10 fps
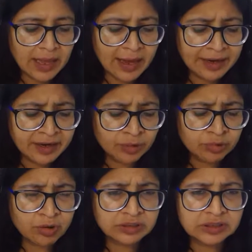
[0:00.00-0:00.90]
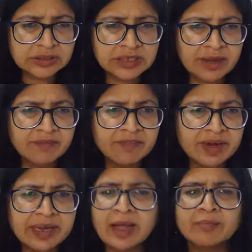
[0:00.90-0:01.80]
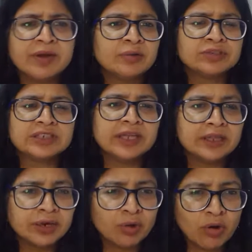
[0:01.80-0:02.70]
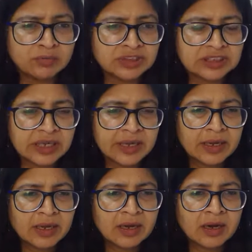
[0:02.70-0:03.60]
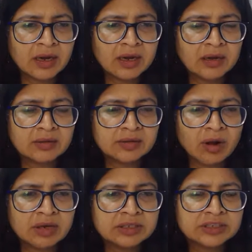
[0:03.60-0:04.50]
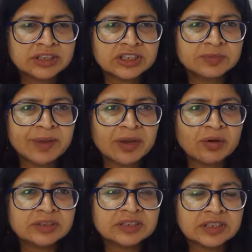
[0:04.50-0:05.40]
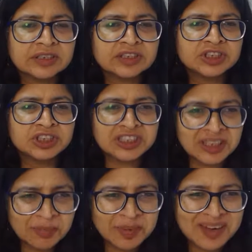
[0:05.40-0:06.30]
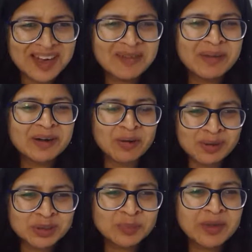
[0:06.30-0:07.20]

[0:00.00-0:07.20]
And in youth hostels, I'm very happy to stay in the dorms, not just because it's cheap, but also